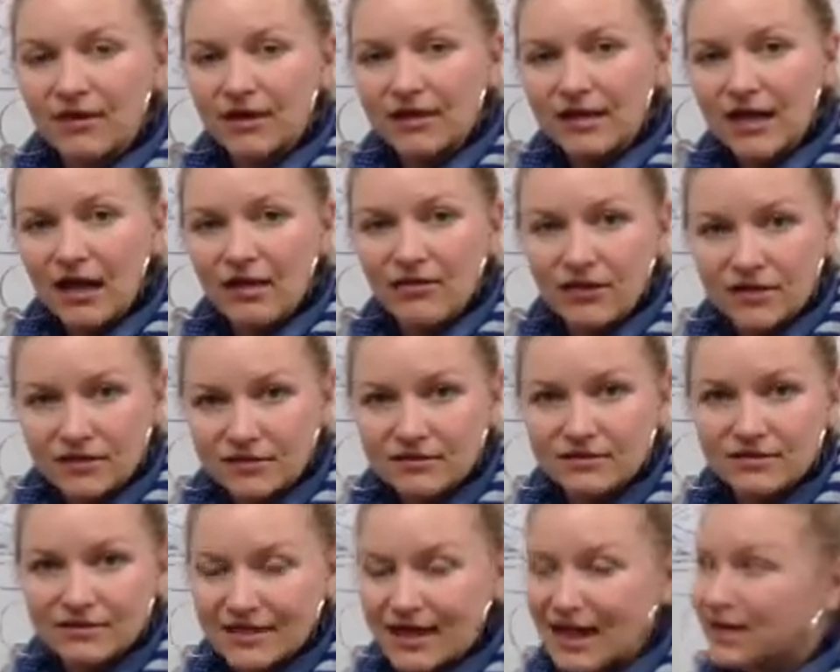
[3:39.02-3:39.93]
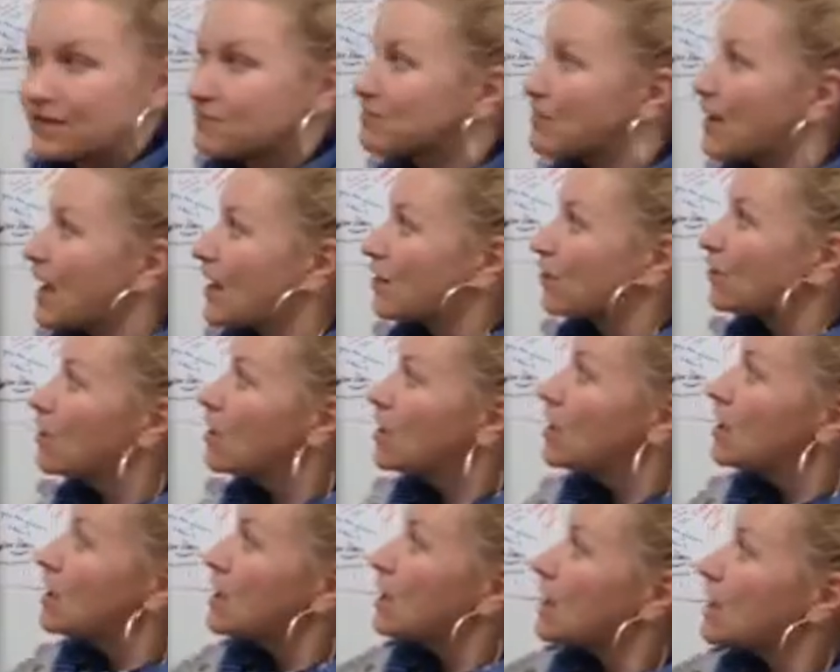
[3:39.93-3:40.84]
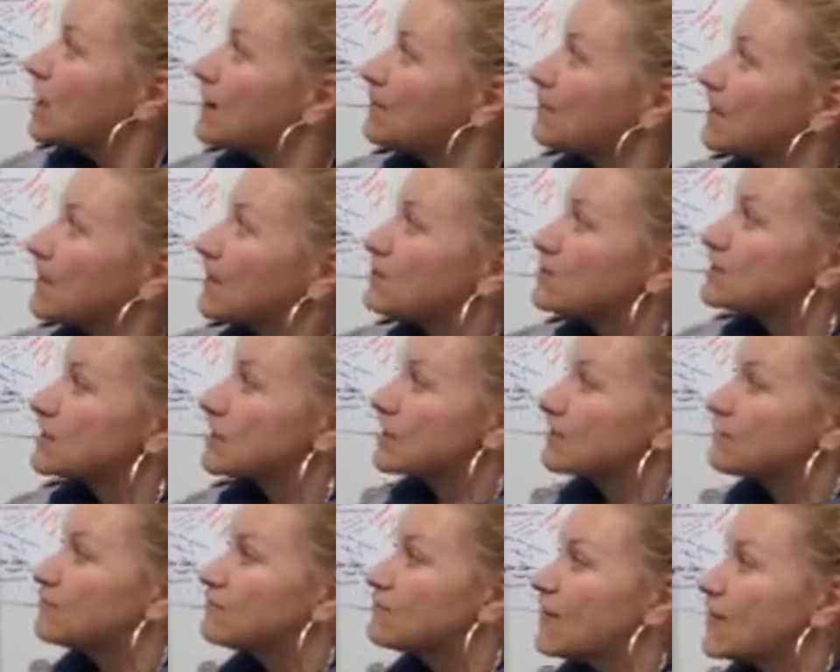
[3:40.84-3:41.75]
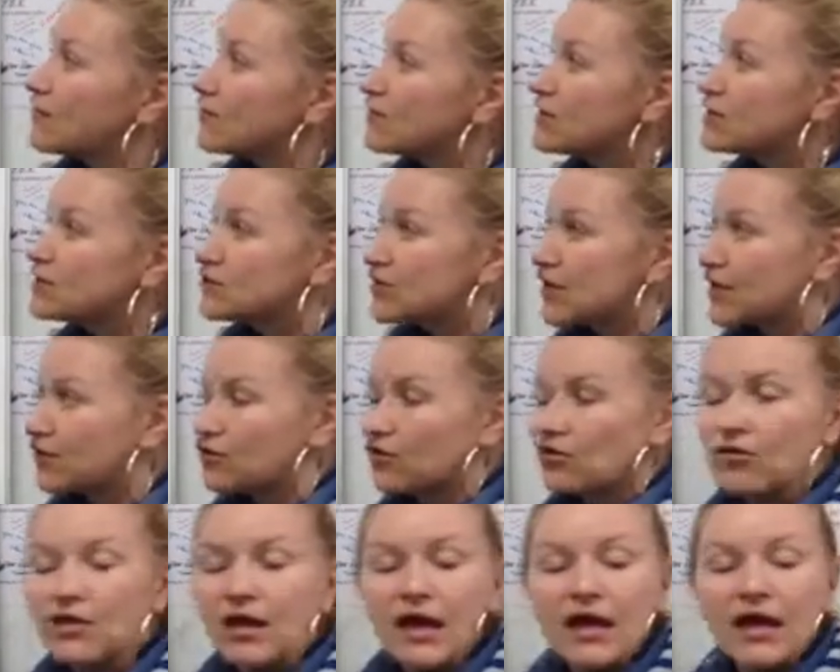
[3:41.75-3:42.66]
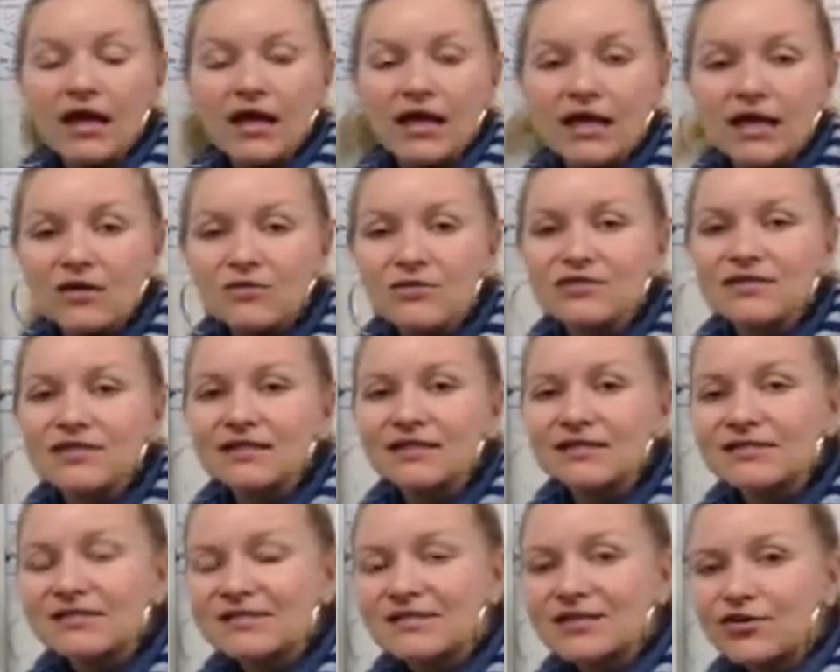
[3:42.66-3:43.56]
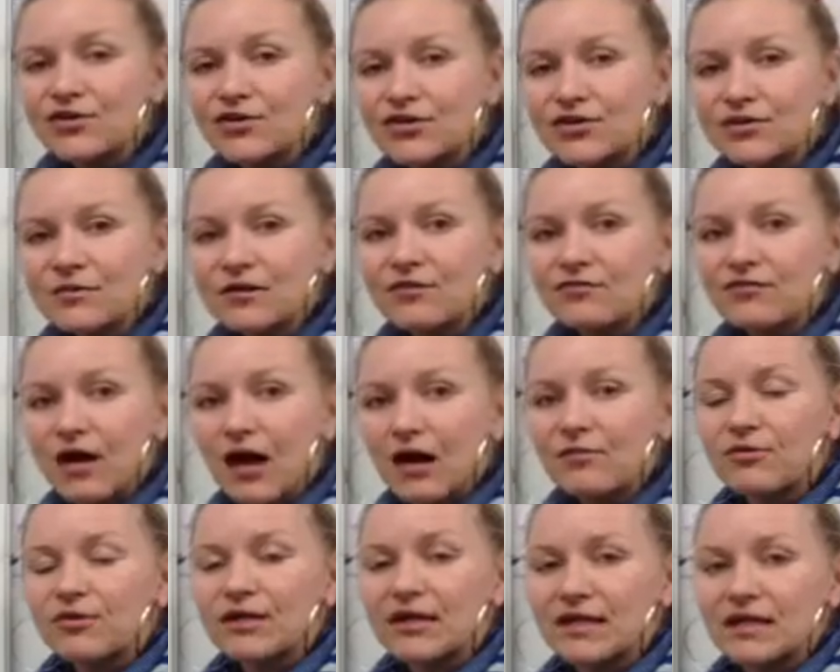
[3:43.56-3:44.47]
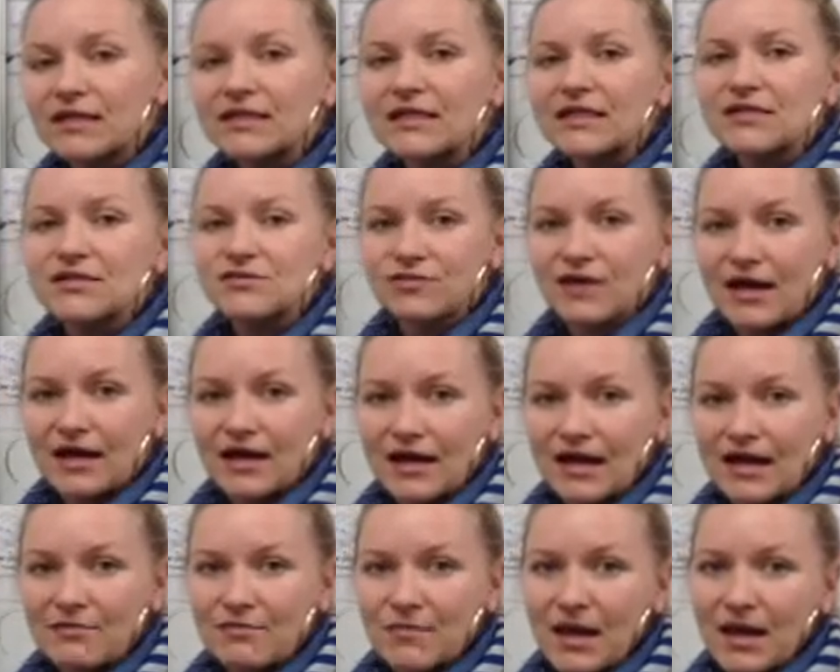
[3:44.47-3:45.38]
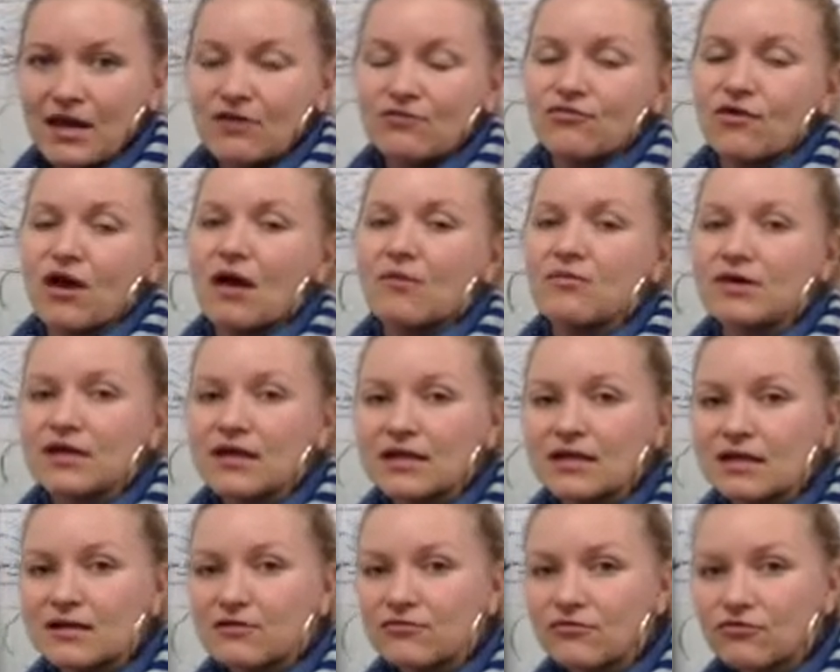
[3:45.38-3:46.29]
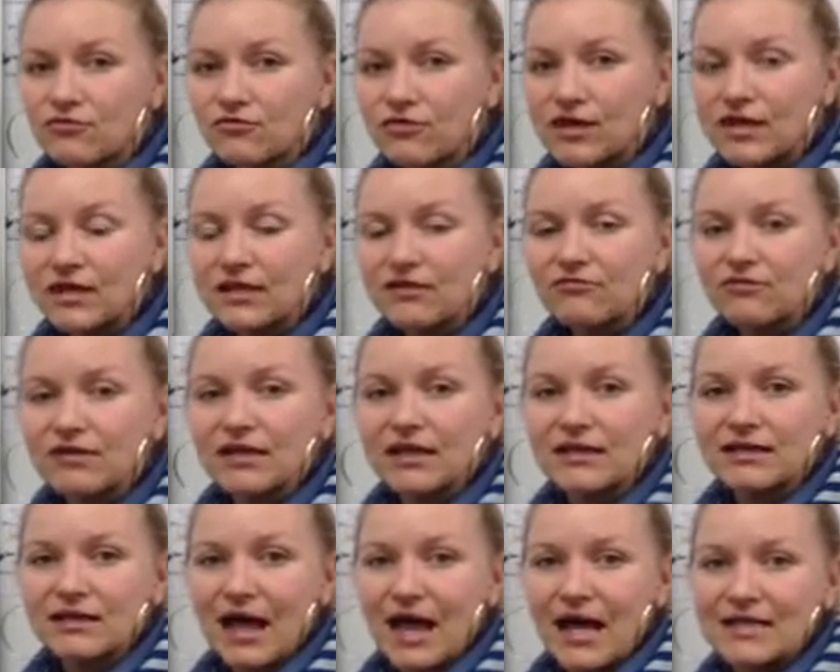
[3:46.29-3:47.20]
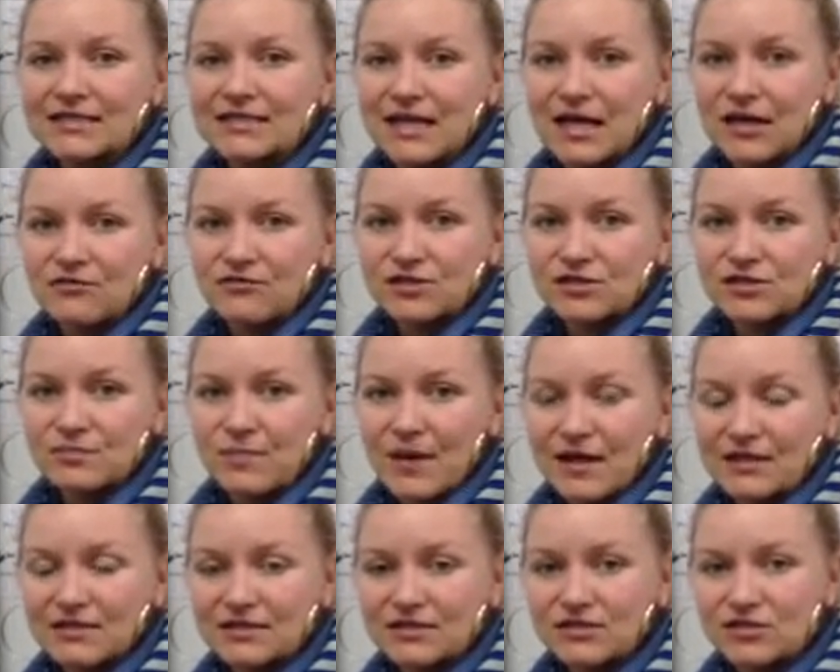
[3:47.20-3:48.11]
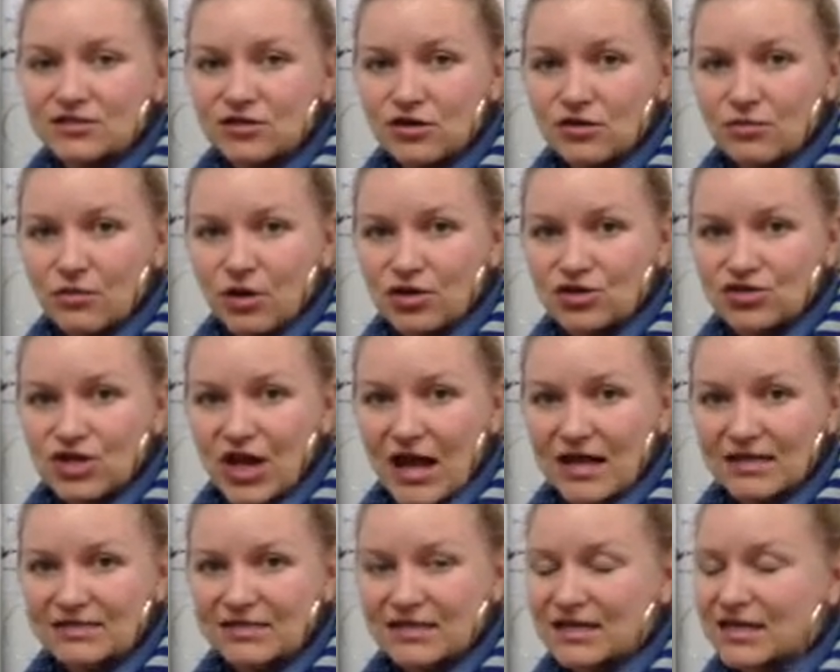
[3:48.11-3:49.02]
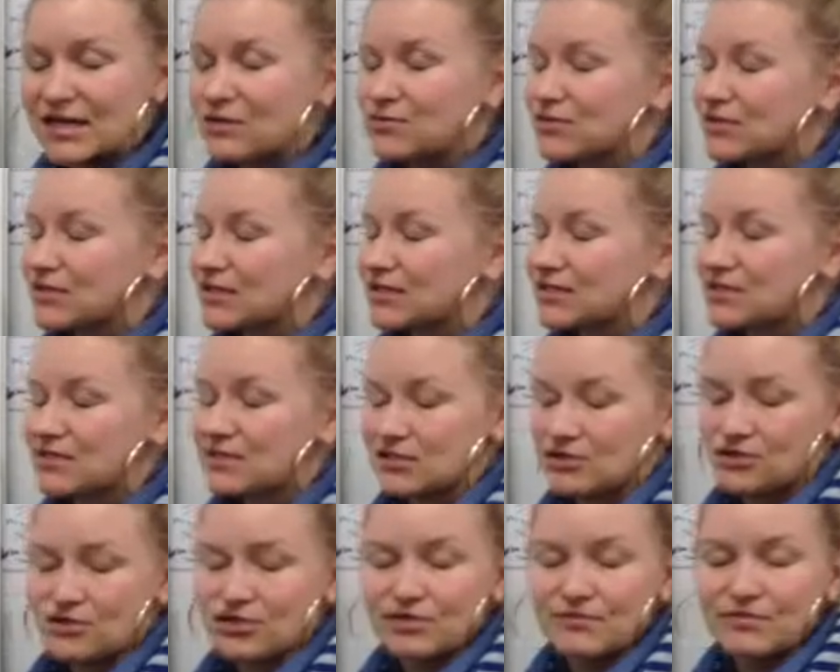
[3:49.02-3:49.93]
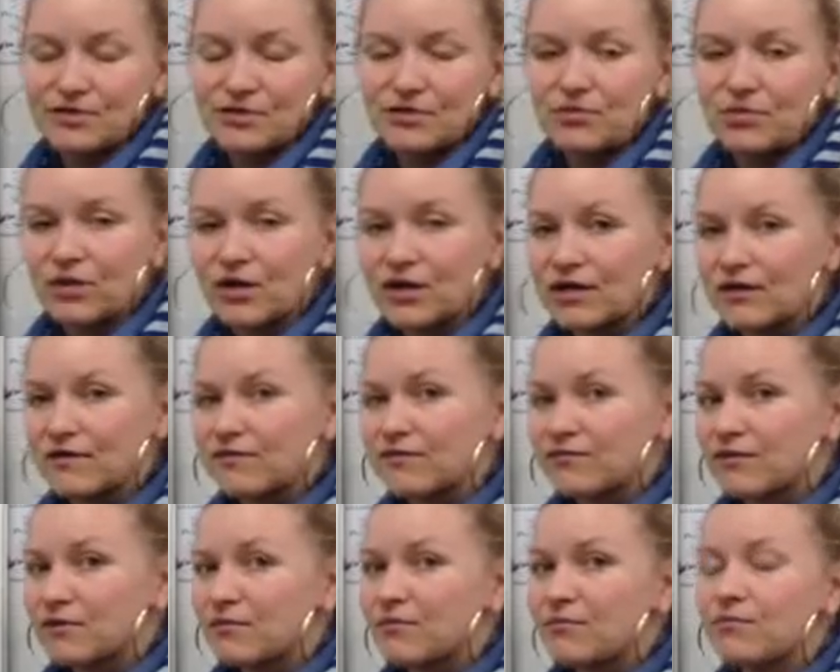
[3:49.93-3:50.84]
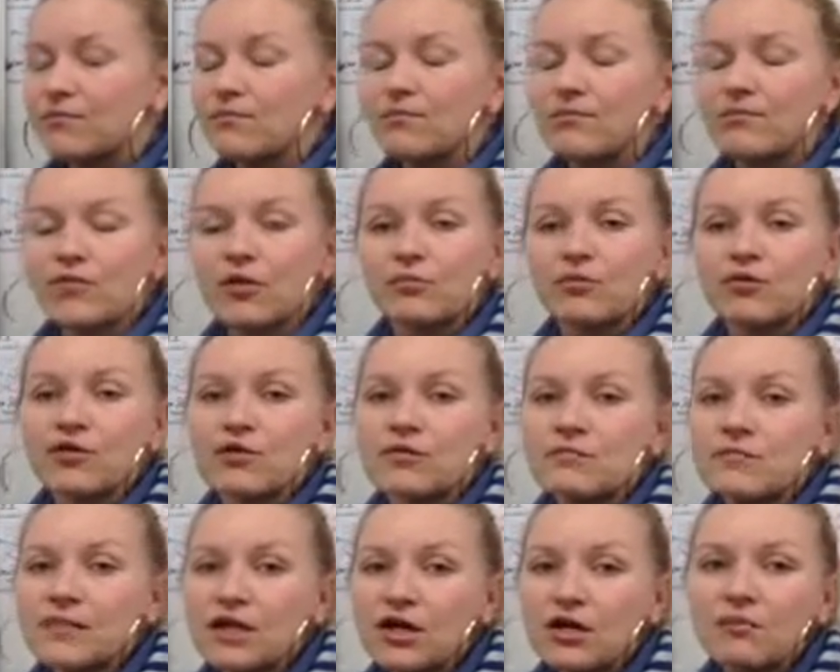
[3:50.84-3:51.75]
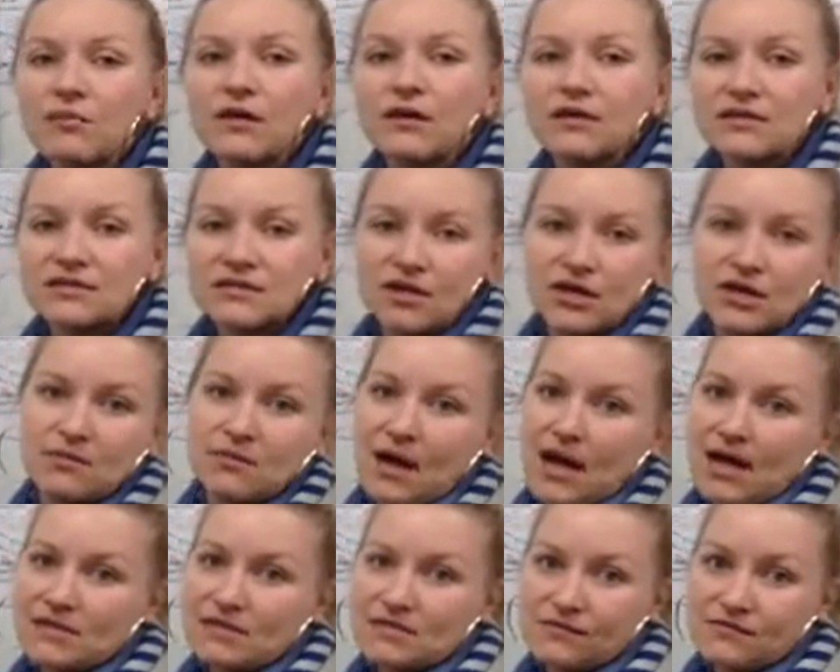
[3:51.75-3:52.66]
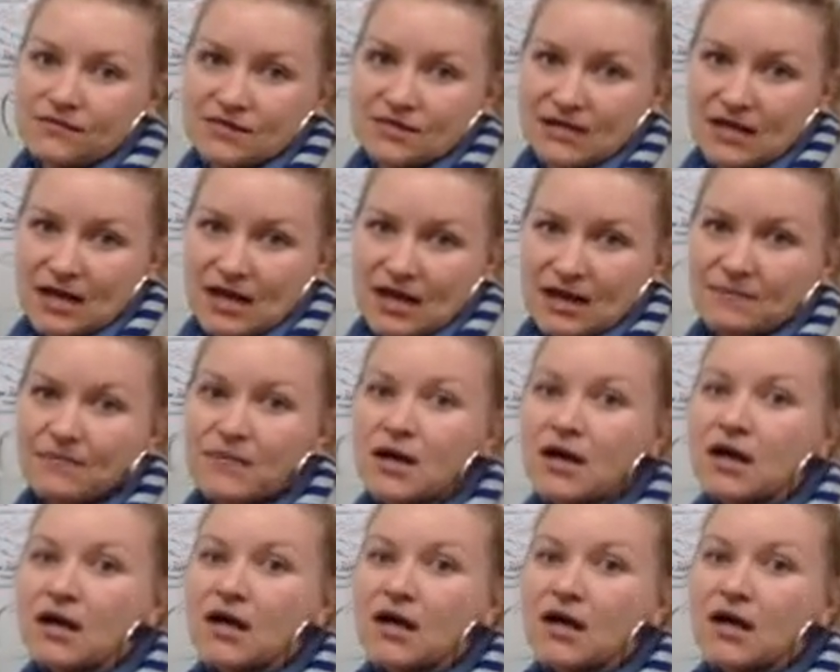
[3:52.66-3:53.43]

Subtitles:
right now that died in battle. He was a Confederate general. He was considered to be Robert E. Lee's right-hand man. Robert E. Lee really, really liked and respected Stonewall Jackson. He was considered to be one of the premier military minds of the time.